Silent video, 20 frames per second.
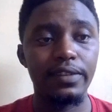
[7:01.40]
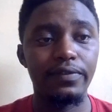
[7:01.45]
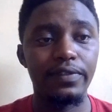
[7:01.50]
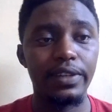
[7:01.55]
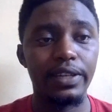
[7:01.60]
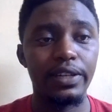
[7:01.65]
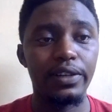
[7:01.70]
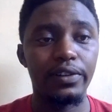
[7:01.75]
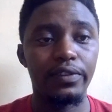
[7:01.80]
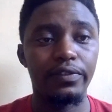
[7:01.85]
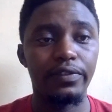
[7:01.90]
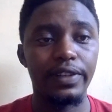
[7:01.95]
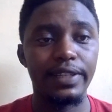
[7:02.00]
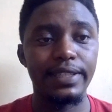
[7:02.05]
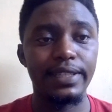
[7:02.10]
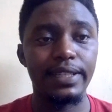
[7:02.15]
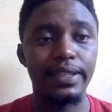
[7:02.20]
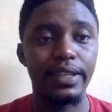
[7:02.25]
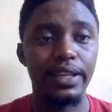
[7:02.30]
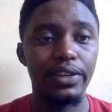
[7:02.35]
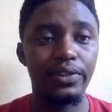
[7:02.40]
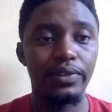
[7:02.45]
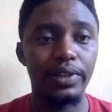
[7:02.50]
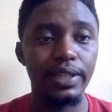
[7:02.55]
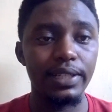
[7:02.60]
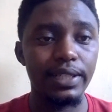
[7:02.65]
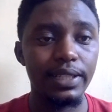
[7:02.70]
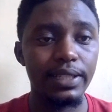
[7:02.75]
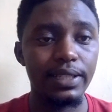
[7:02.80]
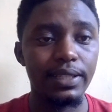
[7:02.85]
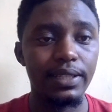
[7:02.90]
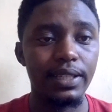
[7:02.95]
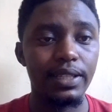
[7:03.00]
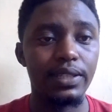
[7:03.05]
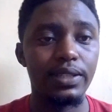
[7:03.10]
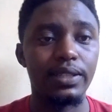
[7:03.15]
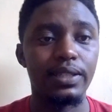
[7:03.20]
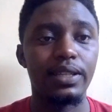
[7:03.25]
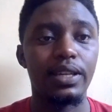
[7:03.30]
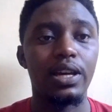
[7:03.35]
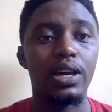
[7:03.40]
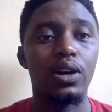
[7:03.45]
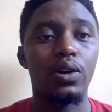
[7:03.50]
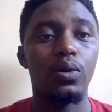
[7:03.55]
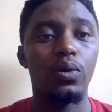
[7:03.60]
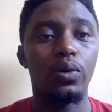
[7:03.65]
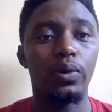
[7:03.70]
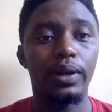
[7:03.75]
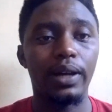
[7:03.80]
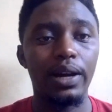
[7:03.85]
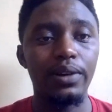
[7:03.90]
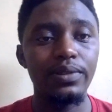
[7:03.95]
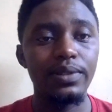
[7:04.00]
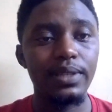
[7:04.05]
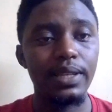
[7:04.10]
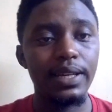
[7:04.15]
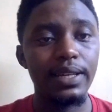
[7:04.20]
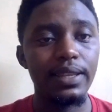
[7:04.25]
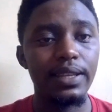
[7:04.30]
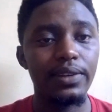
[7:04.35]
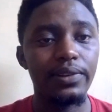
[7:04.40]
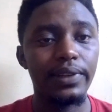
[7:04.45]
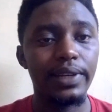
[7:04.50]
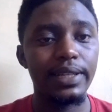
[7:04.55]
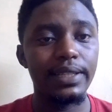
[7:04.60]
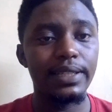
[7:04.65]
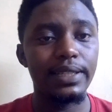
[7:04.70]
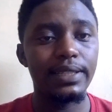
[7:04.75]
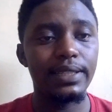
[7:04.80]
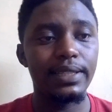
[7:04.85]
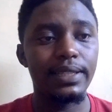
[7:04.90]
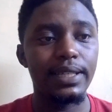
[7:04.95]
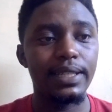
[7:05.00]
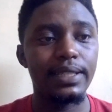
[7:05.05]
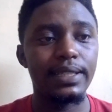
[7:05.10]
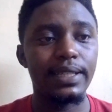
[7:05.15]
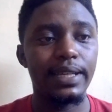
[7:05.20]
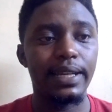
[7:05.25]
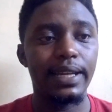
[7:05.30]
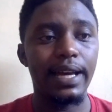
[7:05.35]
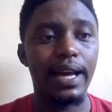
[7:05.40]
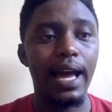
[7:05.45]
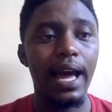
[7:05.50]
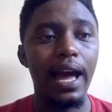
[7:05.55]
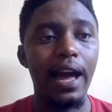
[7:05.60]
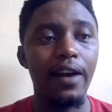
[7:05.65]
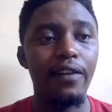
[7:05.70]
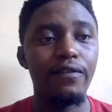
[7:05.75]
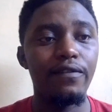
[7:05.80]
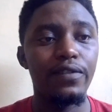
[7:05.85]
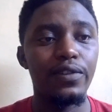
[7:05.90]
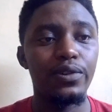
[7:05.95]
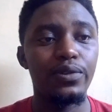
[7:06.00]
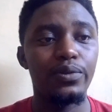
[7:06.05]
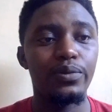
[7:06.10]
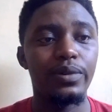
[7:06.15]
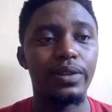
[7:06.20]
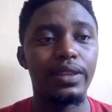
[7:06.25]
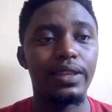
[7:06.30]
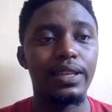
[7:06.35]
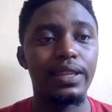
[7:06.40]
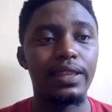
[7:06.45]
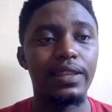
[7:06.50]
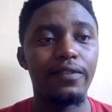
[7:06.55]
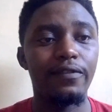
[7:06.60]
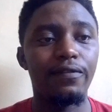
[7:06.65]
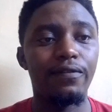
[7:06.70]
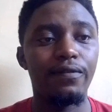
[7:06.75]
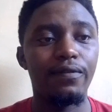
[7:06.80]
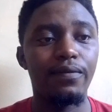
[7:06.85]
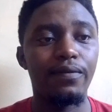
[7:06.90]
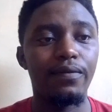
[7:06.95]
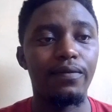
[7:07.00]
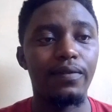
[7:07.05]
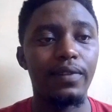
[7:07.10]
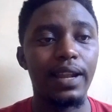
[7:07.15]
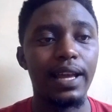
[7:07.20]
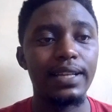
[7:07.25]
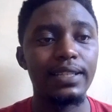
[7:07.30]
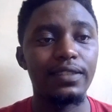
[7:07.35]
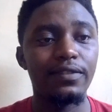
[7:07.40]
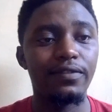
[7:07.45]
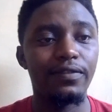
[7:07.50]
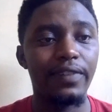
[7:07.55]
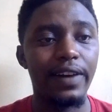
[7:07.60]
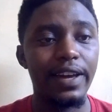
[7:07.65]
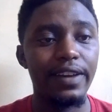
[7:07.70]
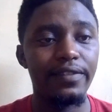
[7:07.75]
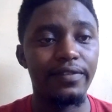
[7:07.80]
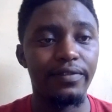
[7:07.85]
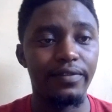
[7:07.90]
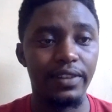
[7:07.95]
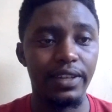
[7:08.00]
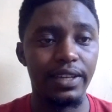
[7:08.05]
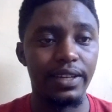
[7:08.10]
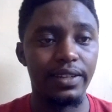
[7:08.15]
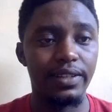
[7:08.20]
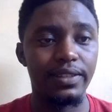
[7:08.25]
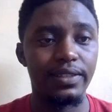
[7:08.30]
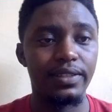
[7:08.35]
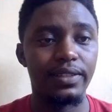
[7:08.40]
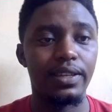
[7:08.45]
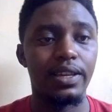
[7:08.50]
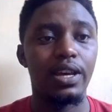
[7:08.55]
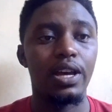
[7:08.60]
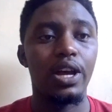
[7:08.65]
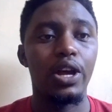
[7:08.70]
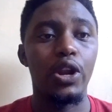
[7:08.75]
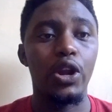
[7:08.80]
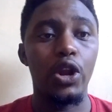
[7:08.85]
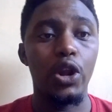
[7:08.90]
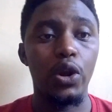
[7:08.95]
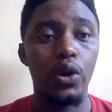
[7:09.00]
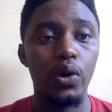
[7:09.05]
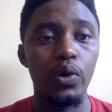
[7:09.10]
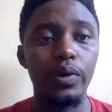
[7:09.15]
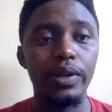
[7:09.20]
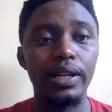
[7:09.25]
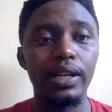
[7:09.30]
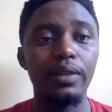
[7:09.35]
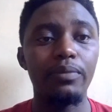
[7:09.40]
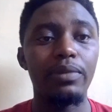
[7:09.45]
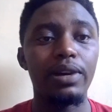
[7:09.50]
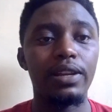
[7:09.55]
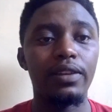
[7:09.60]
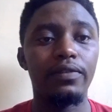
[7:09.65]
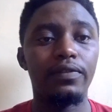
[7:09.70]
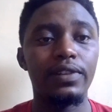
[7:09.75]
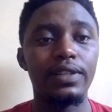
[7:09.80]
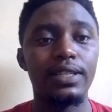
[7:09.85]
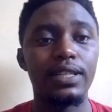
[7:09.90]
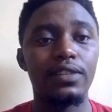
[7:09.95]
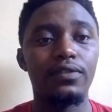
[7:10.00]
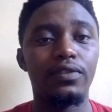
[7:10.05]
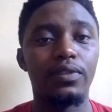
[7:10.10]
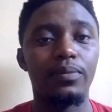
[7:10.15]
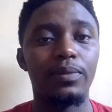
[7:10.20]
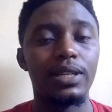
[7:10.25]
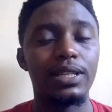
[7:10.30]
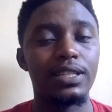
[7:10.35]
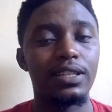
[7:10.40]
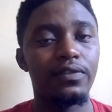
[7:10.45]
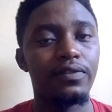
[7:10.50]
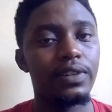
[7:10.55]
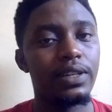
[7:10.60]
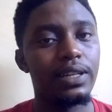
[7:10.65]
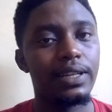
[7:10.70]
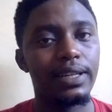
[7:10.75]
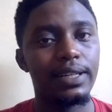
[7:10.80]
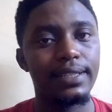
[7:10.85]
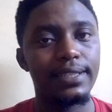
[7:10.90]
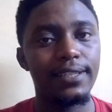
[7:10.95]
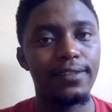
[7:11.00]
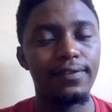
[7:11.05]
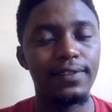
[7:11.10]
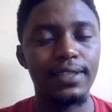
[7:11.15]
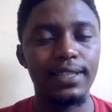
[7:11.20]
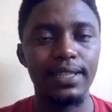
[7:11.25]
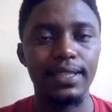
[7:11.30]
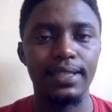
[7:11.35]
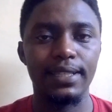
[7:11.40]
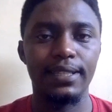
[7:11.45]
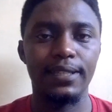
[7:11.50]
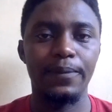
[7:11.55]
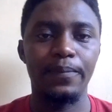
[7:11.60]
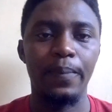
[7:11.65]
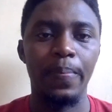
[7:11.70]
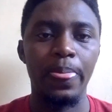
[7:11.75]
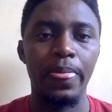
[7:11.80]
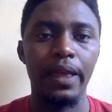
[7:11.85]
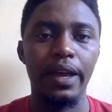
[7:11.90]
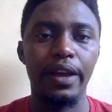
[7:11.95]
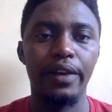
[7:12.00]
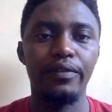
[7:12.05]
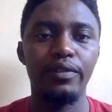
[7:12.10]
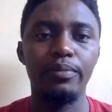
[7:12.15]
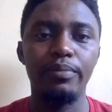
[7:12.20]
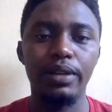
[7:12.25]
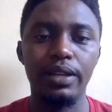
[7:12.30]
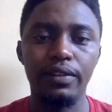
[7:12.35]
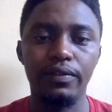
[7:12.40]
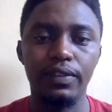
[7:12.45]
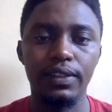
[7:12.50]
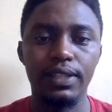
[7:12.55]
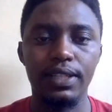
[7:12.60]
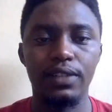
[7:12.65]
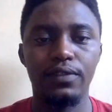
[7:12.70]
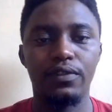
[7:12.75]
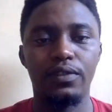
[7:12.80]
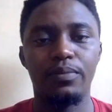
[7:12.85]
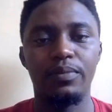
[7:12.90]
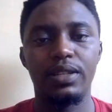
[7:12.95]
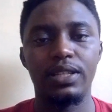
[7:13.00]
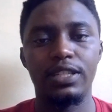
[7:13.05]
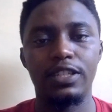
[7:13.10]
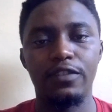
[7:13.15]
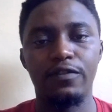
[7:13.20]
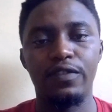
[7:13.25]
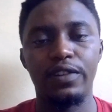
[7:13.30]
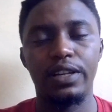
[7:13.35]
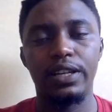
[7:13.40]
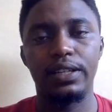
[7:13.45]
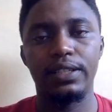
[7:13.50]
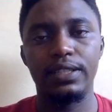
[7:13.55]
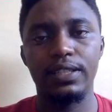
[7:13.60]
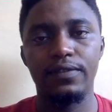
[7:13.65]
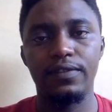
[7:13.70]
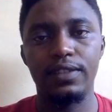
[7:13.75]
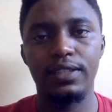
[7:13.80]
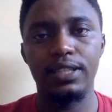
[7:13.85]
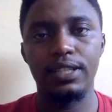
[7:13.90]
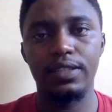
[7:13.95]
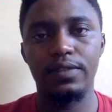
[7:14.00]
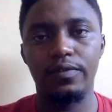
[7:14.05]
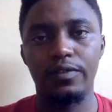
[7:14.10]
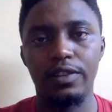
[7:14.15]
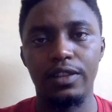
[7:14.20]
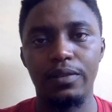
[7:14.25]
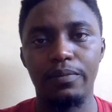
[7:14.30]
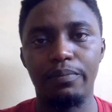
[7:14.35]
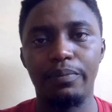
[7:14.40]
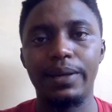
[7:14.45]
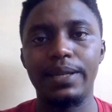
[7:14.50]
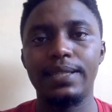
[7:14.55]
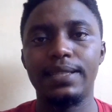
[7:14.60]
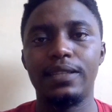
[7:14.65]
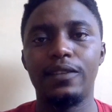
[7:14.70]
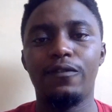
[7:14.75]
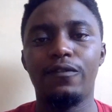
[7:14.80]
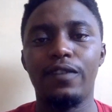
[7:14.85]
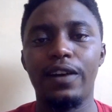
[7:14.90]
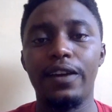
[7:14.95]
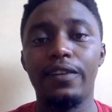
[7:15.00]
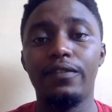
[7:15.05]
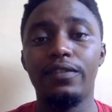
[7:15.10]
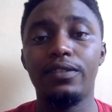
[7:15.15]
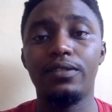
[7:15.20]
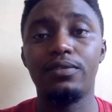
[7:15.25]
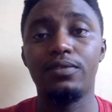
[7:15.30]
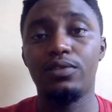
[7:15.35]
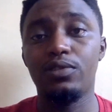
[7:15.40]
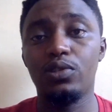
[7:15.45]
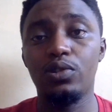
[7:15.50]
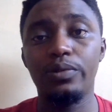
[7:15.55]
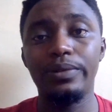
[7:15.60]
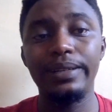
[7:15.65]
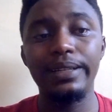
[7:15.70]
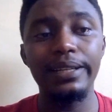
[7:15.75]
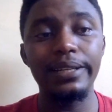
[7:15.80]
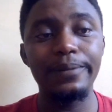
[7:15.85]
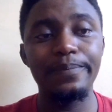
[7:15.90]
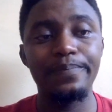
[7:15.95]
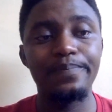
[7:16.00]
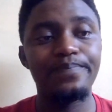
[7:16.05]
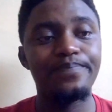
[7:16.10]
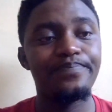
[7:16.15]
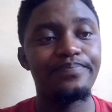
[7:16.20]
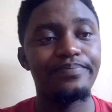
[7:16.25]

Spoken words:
trafficking offense in the United States or outside the United States, and have you within the last 5 years knowingly benefited from the trafficking activities? Have you benefited from the trafficking activities for the past 5 years knowingly?